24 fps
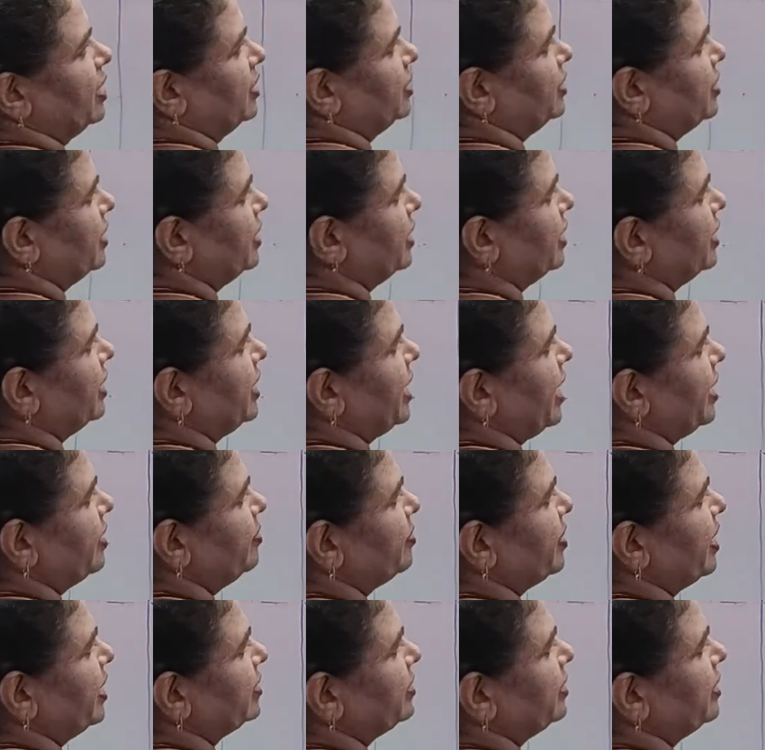So here I
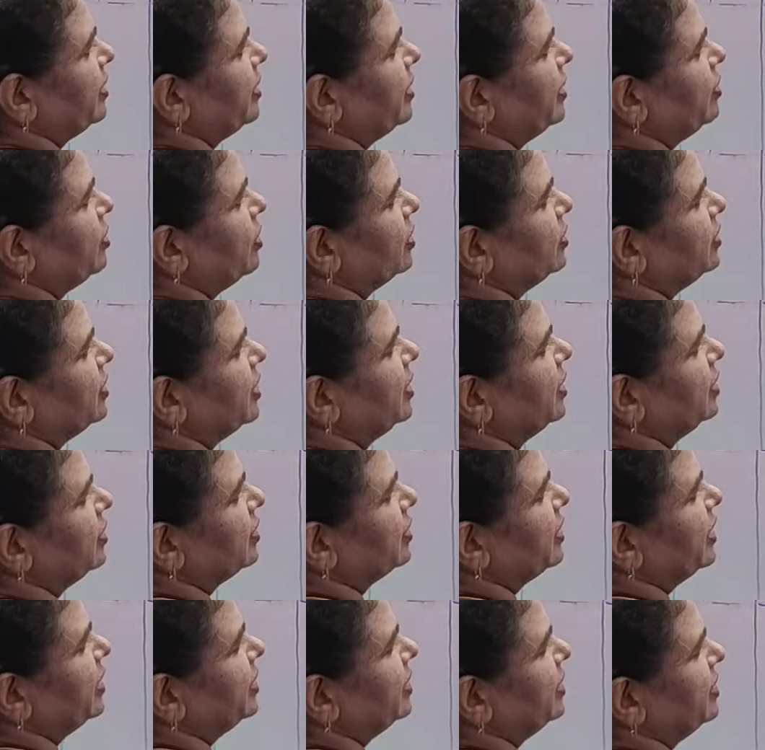am writing it on the
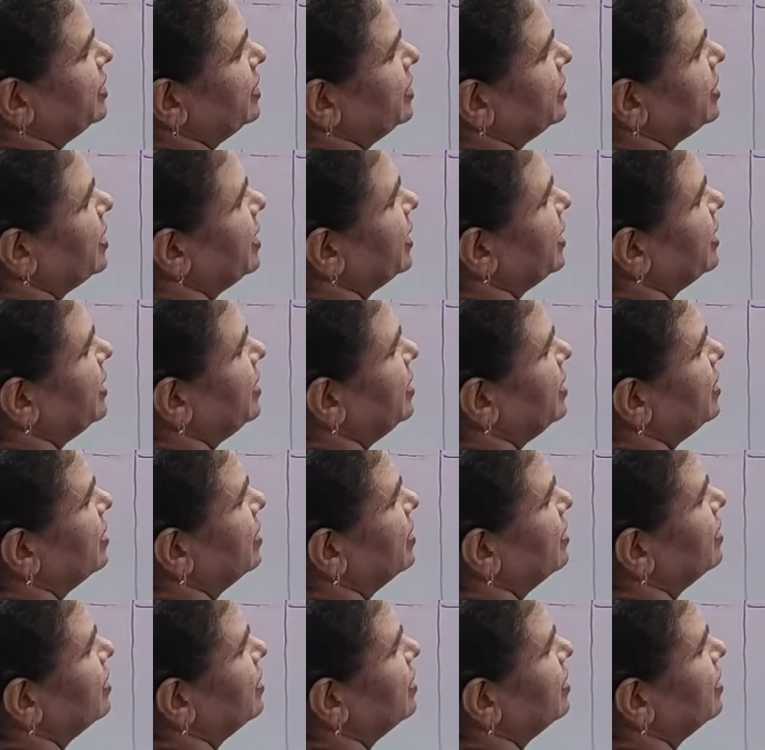credit side.